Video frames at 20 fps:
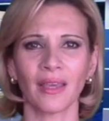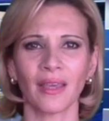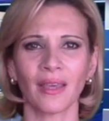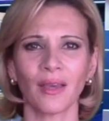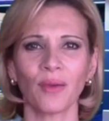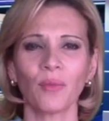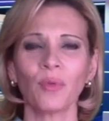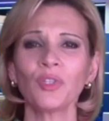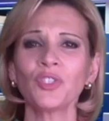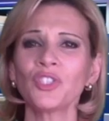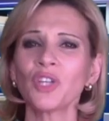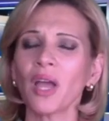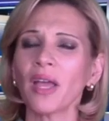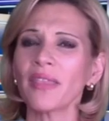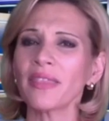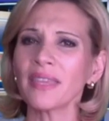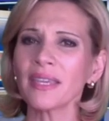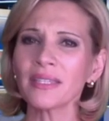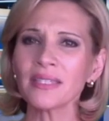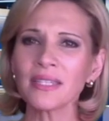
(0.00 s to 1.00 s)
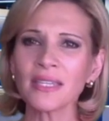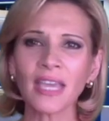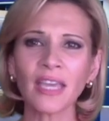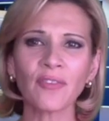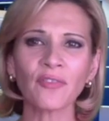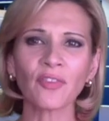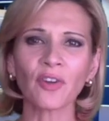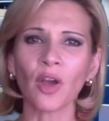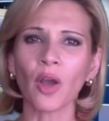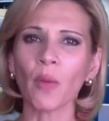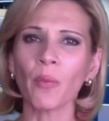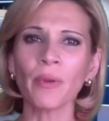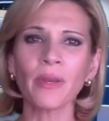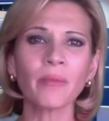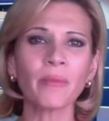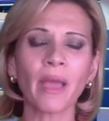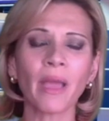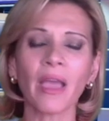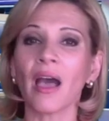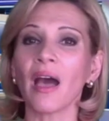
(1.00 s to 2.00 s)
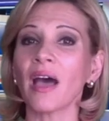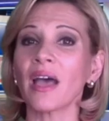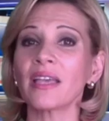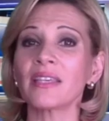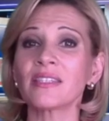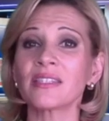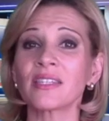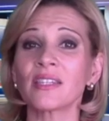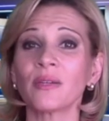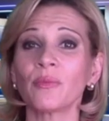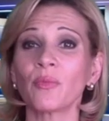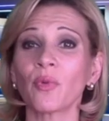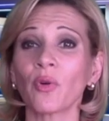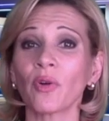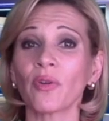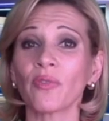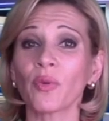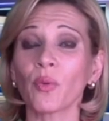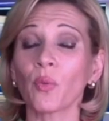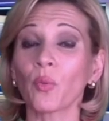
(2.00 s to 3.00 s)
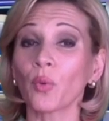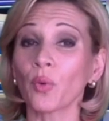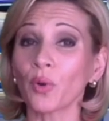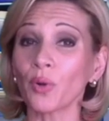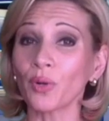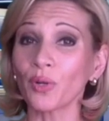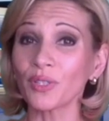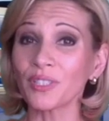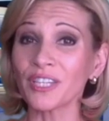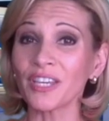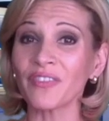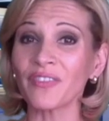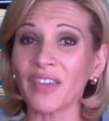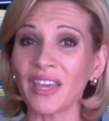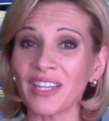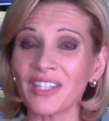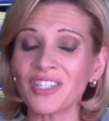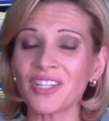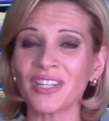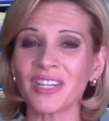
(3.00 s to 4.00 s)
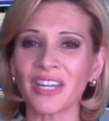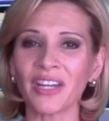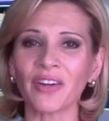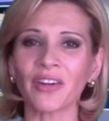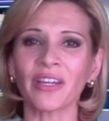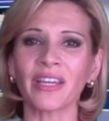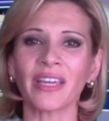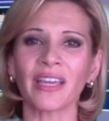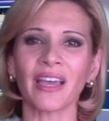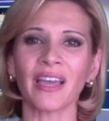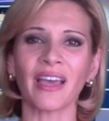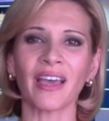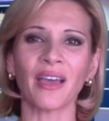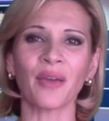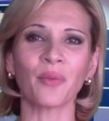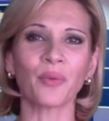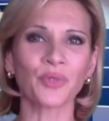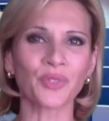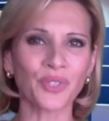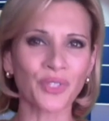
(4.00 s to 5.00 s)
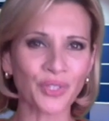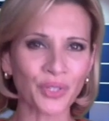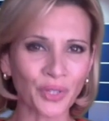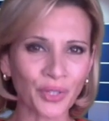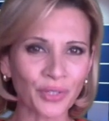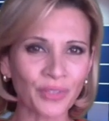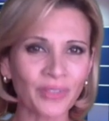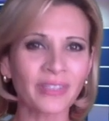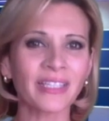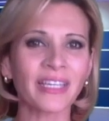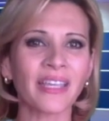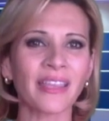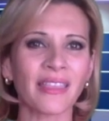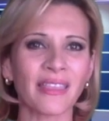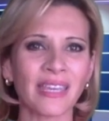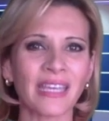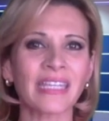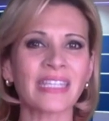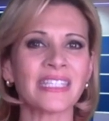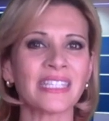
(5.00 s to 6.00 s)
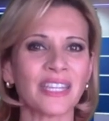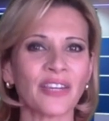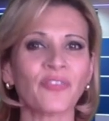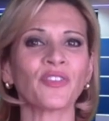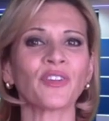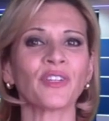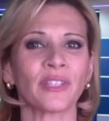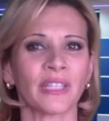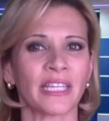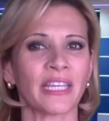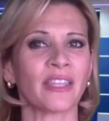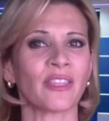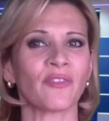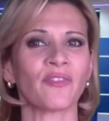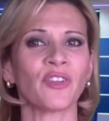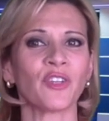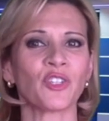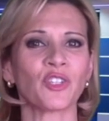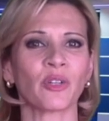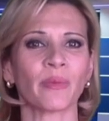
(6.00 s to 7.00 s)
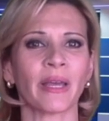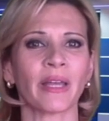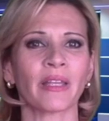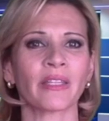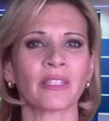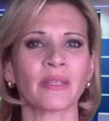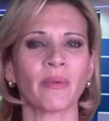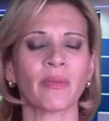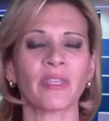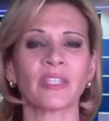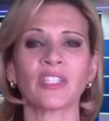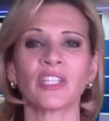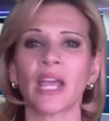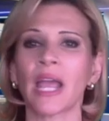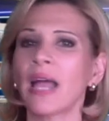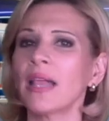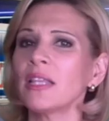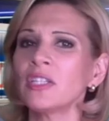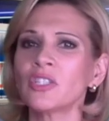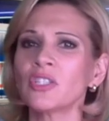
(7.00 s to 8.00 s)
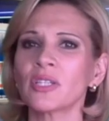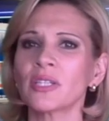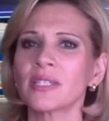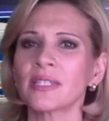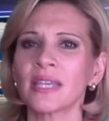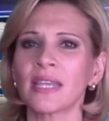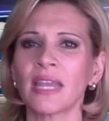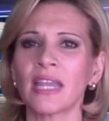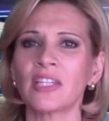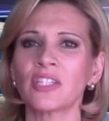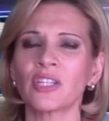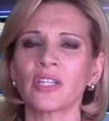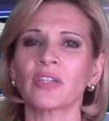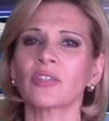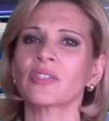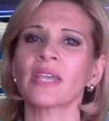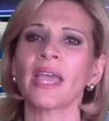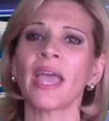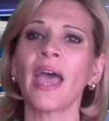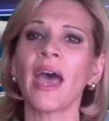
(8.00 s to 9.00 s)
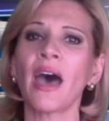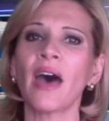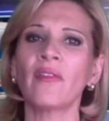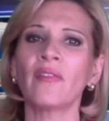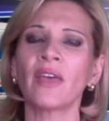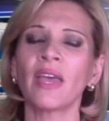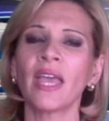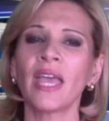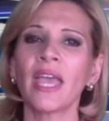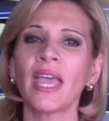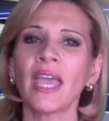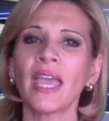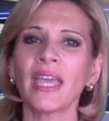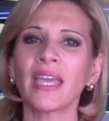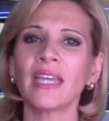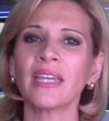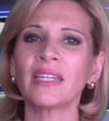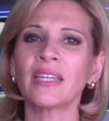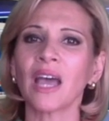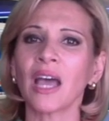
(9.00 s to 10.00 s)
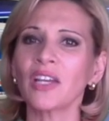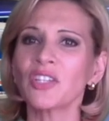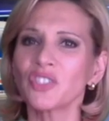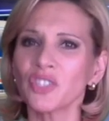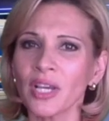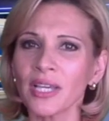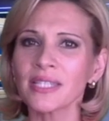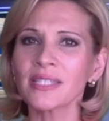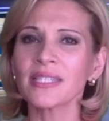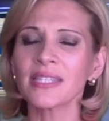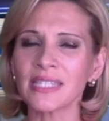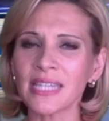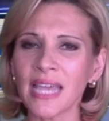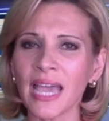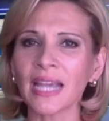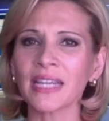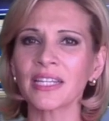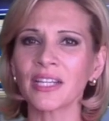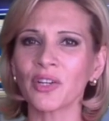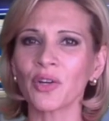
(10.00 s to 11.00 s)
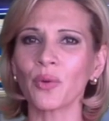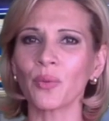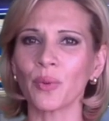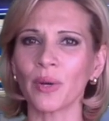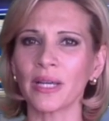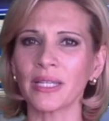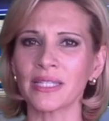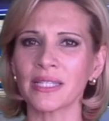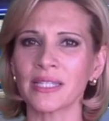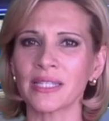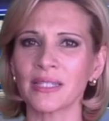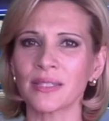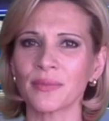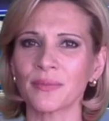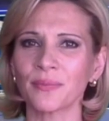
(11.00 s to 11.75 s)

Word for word: Well, John, thanks again for opening my eyes to more of the world of engineering. I will certainly think differently in the future about some of the challenges that engineers have, and not just the technical ones.